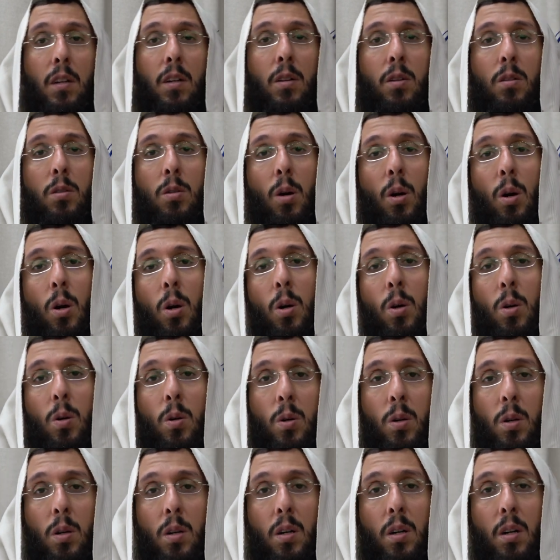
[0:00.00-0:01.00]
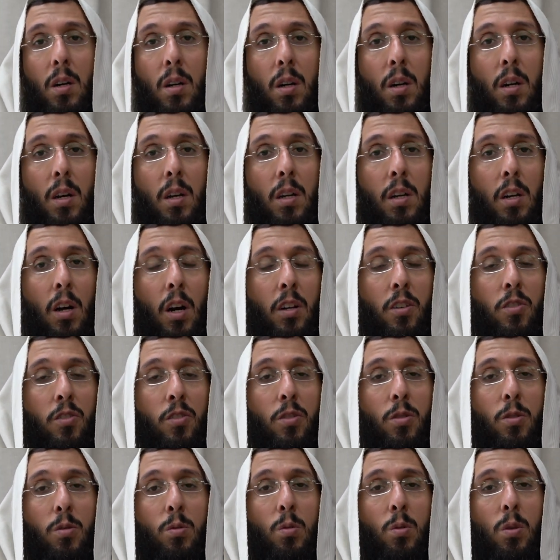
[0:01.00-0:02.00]
So he
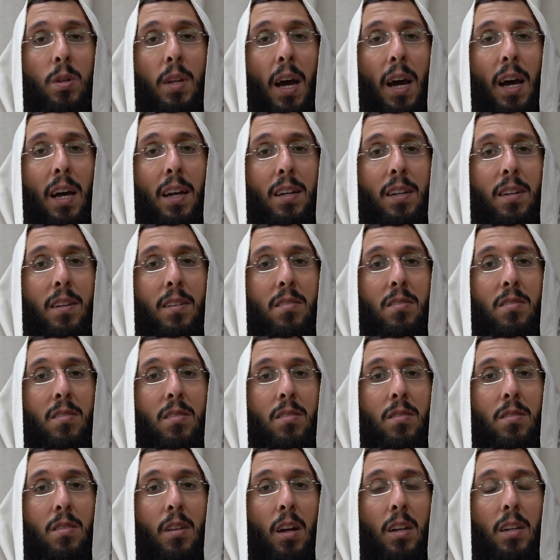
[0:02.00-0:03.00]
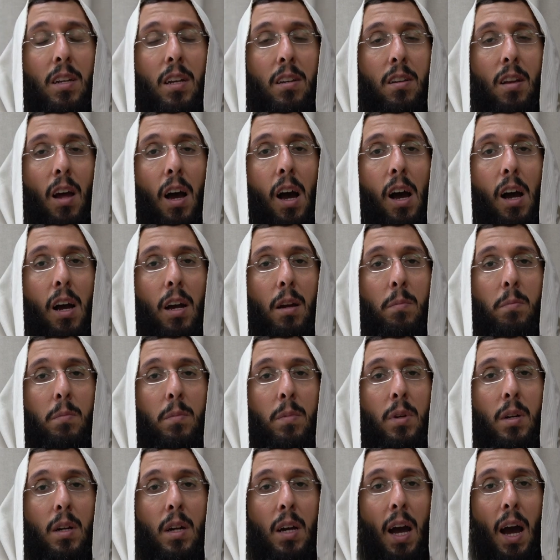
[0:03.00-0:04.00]
understood that this is not the time,
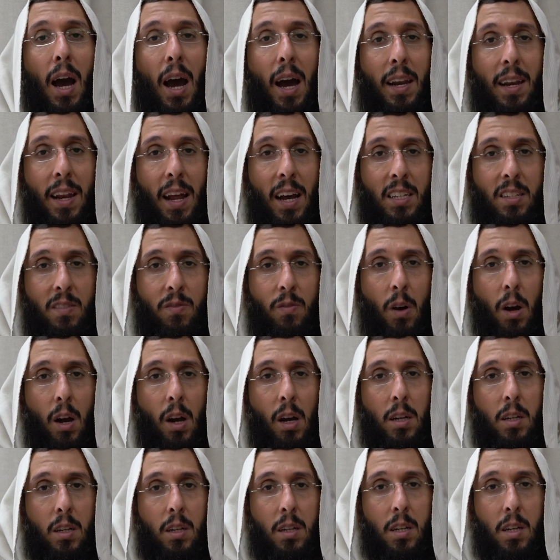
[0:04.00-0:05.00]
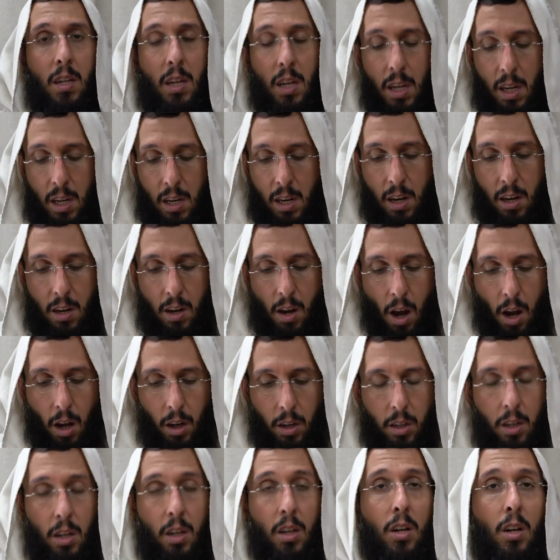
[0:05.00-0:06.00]
and that's why he did
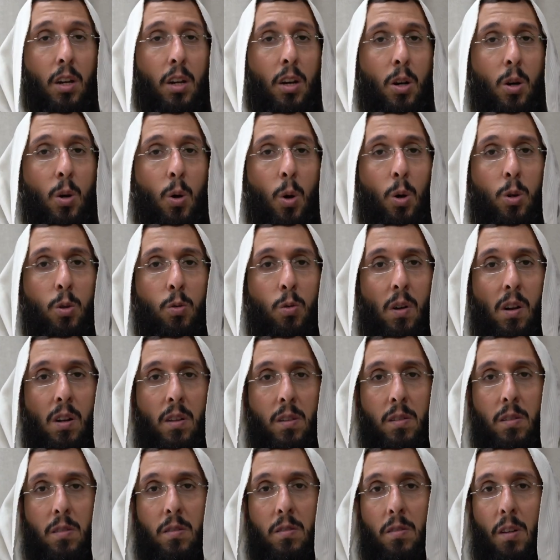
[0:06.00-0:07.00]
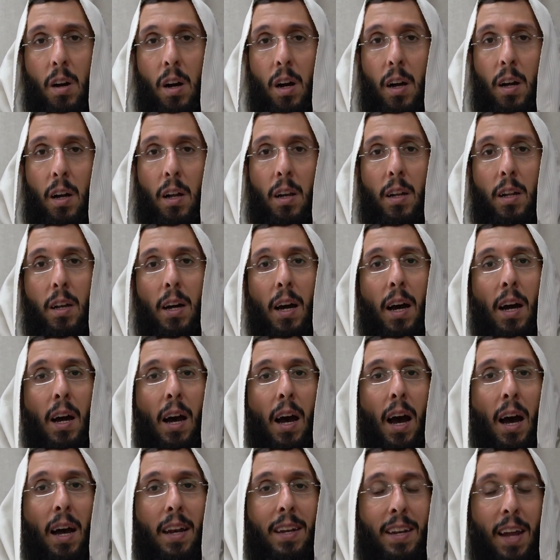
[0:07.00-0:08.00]
not go to Eretz Israel
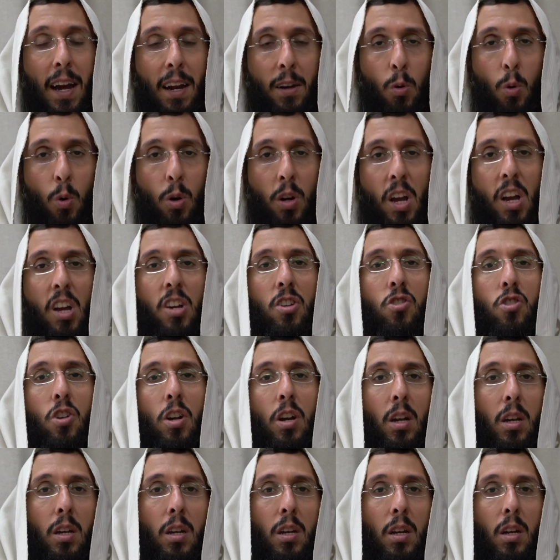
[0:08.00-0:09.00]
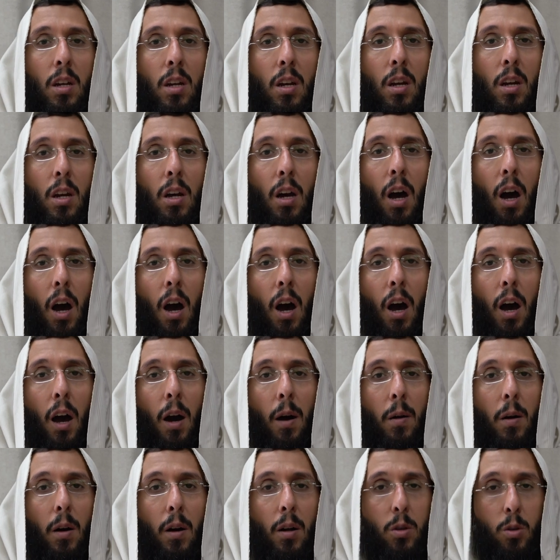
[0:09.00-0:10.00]
at that occasion
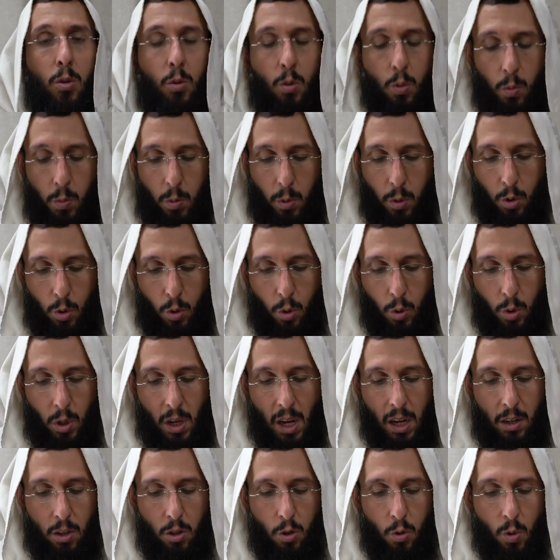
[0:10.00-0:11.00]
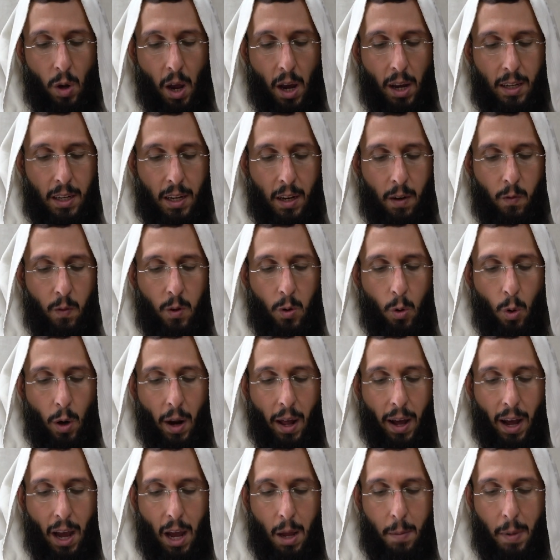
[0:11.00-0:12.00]
uh, to, to get united with
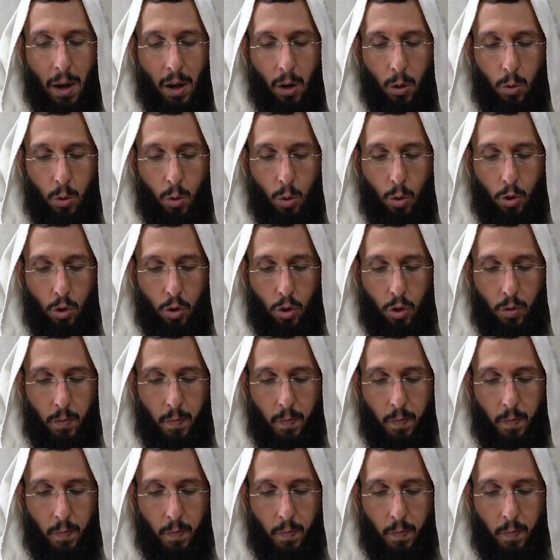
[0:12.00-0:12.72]
Orachaim HaKadosh.